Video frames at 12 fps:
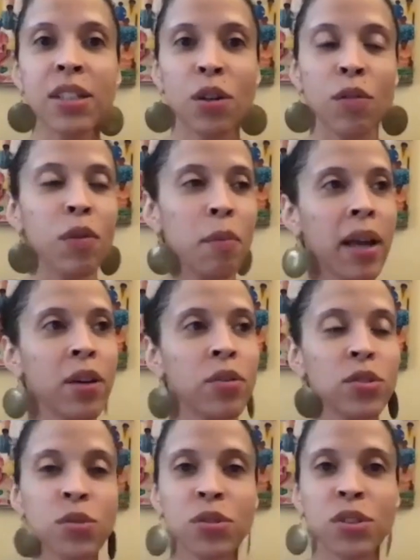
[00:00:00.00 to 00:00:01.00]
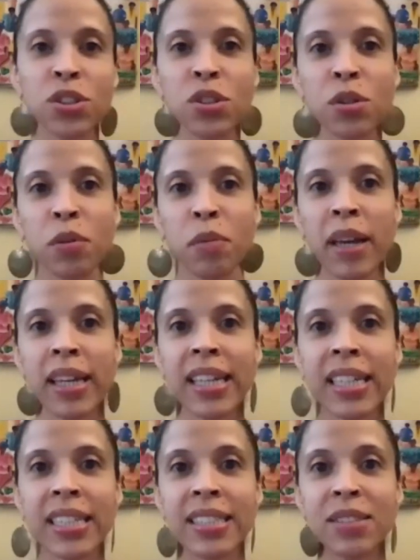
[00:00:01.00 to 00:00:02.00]
I know from my own school district with my
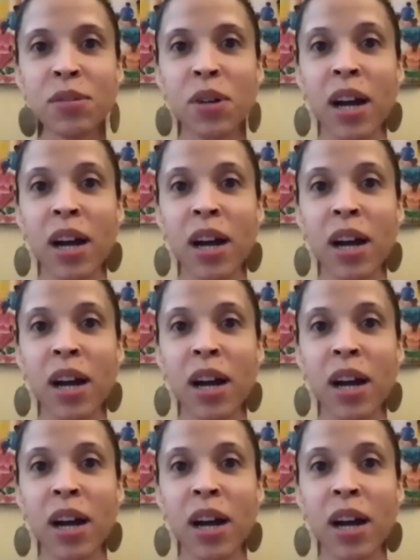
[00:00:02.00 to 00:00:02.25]
kids,